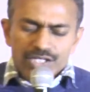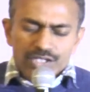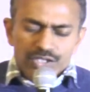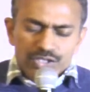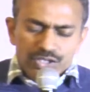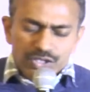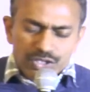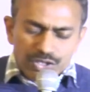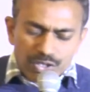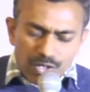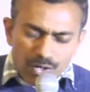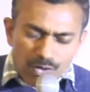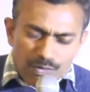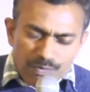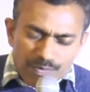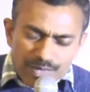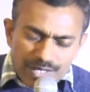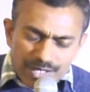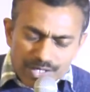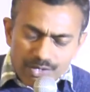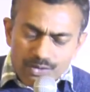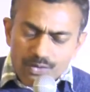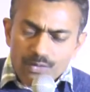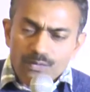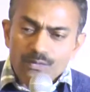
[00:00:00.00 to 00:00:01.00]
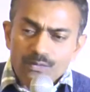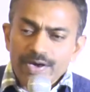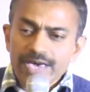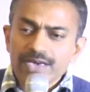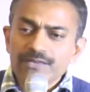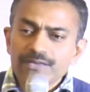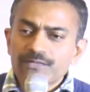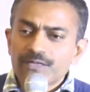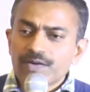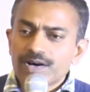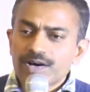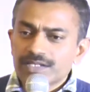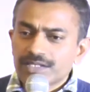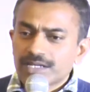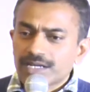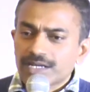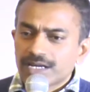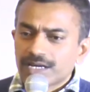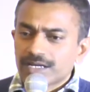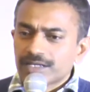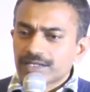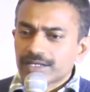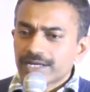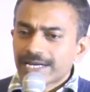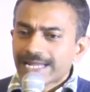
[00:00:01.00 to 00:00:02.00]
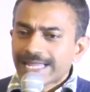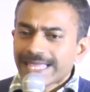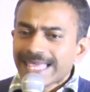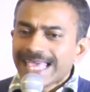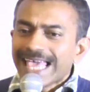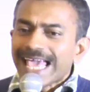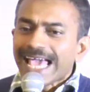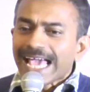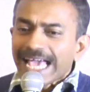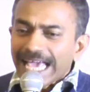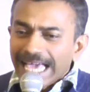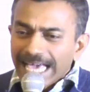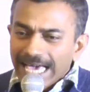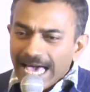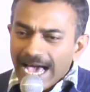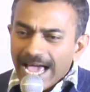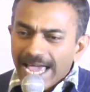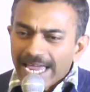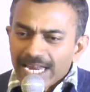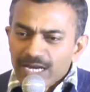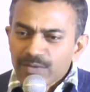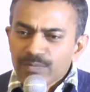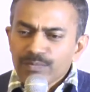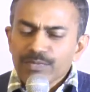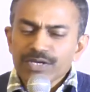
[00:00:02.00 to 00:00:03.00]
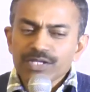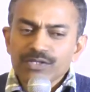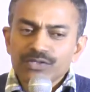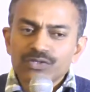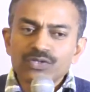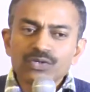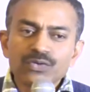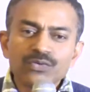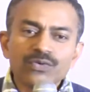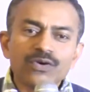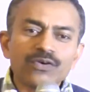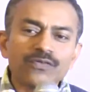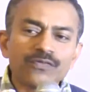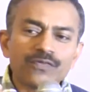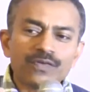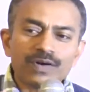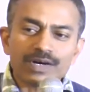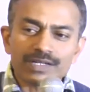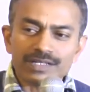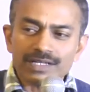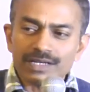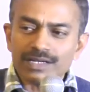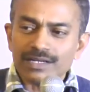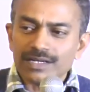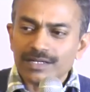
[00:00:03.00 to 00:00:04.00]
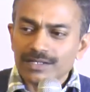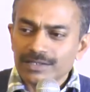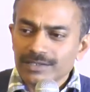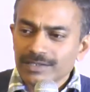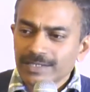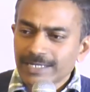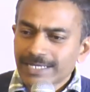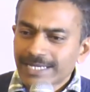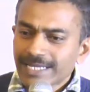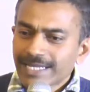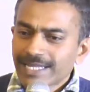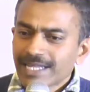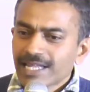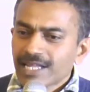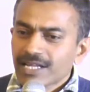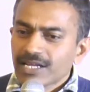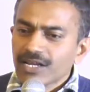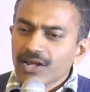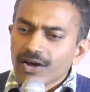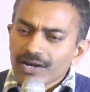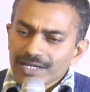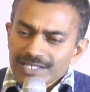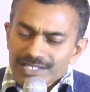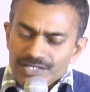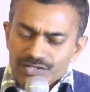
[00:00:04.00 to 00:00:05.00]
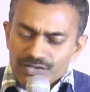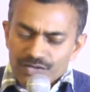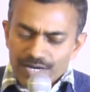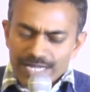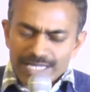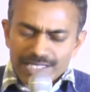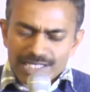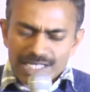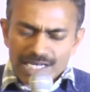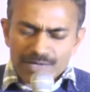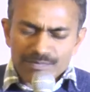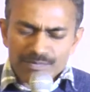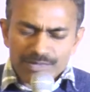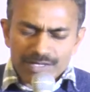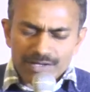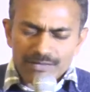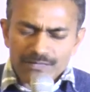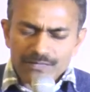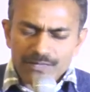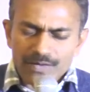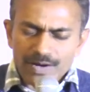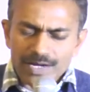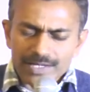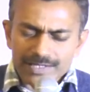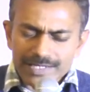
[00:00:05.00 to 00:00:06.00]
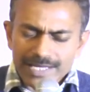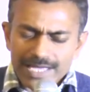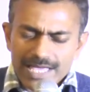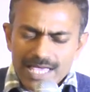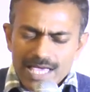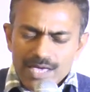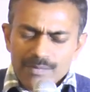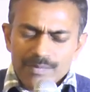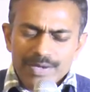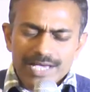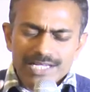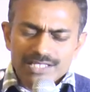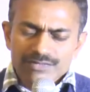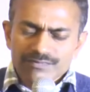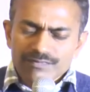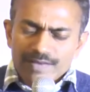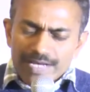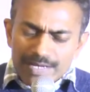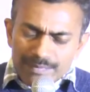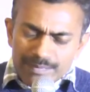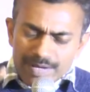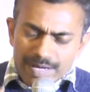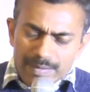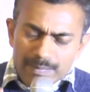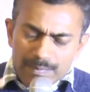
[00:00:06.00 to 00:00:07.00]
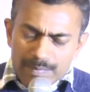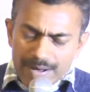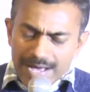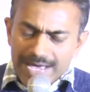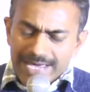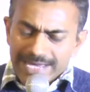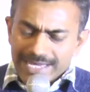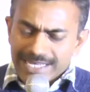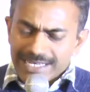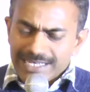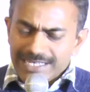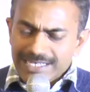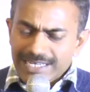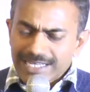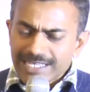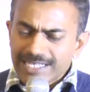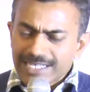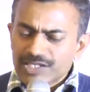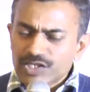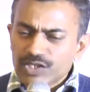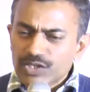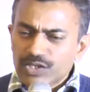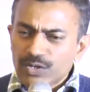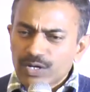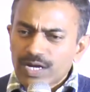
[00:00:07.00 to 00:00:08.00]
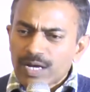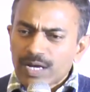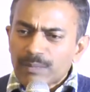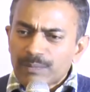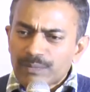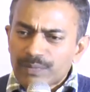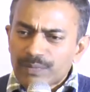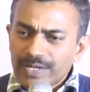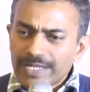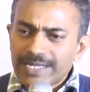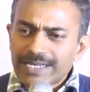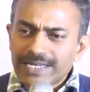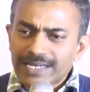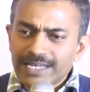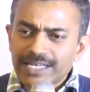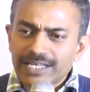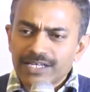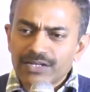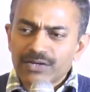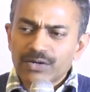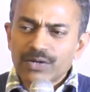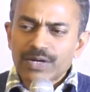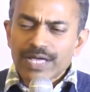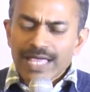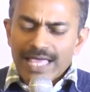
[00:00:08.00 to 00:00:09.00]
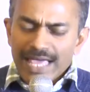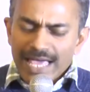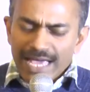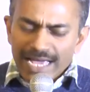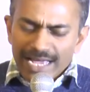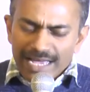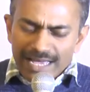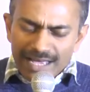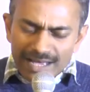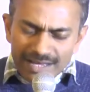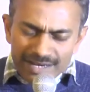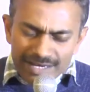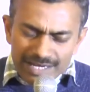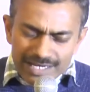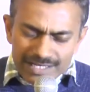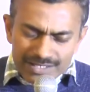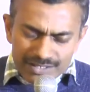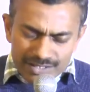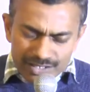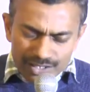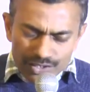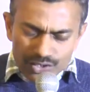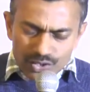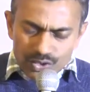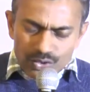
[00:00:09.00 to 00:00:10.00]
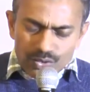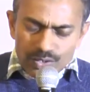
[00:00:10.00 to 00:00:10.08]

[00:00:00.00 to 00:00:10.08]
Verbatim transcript: show me your way, Father, Lord. Guide me through, O Father, Lord. Lord, strengthen me, O Father. Because when my mind is, completely, connected